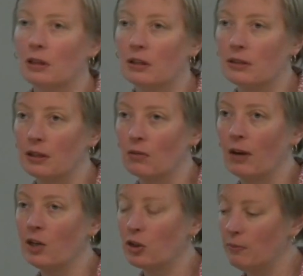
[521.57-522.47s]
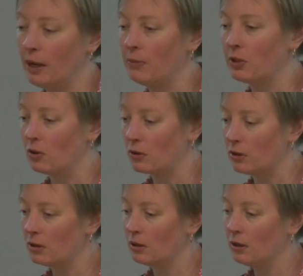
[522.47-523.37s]
That incineration may be
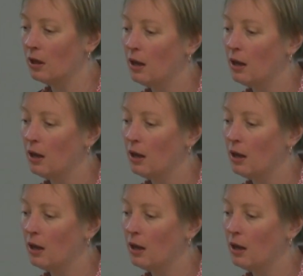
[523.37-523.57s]
toxic.